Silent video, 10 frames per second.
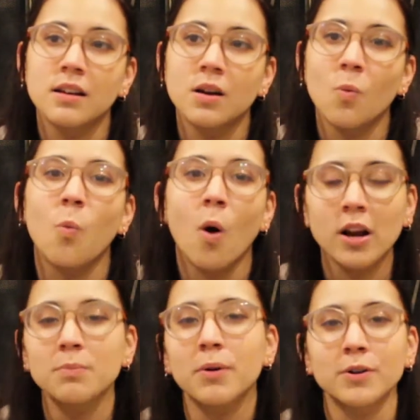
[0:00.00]

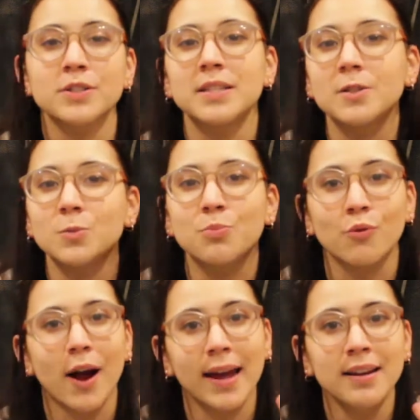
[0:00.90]
one person's
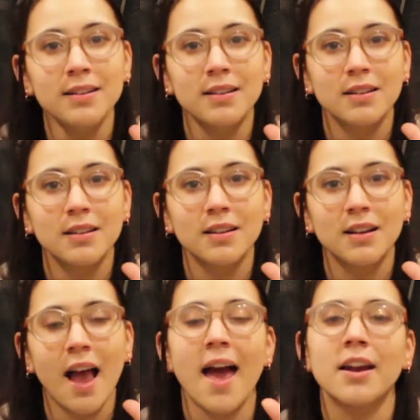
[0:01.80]
brain
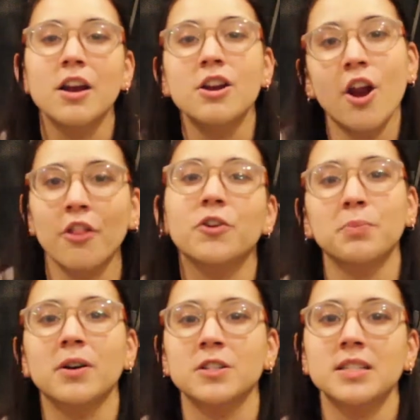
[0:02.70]
and another
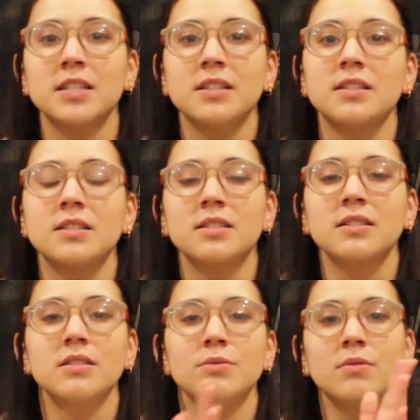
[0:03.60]
person's
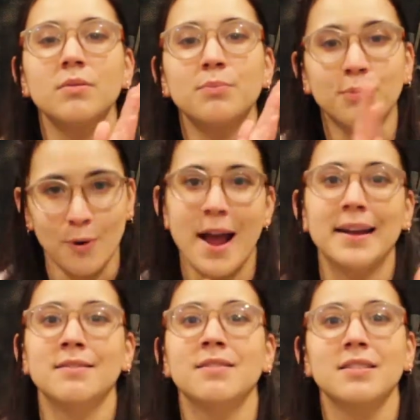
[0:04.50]

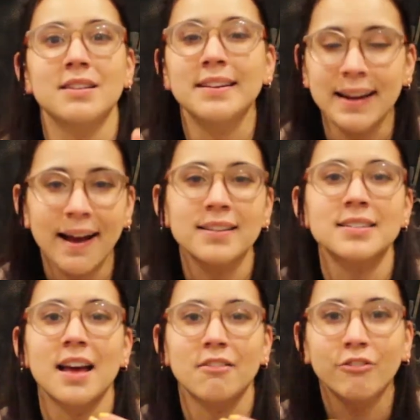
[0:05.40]
brain
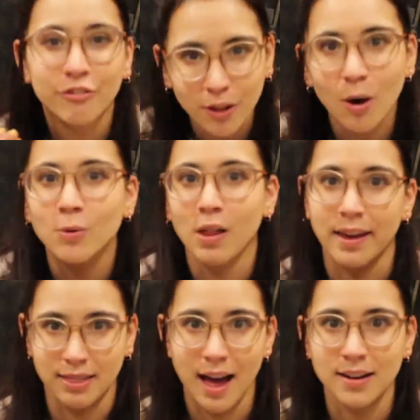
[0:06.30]
connect and flow
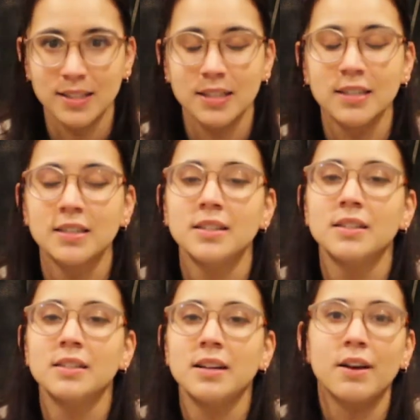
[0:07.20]
like that.
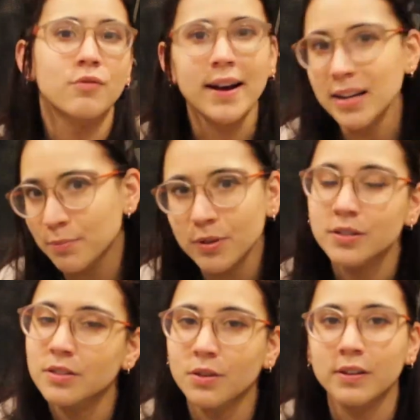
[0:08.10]
And writing
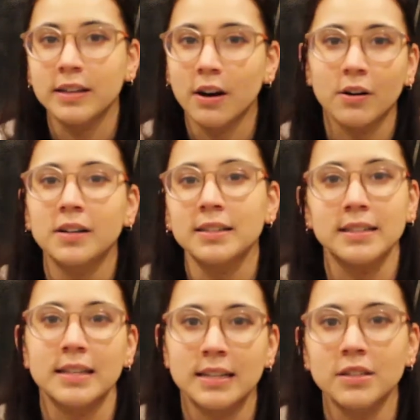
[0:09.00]
books is already hard
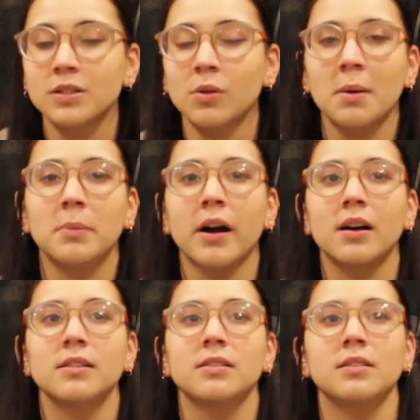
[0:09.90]
as is, so I'm not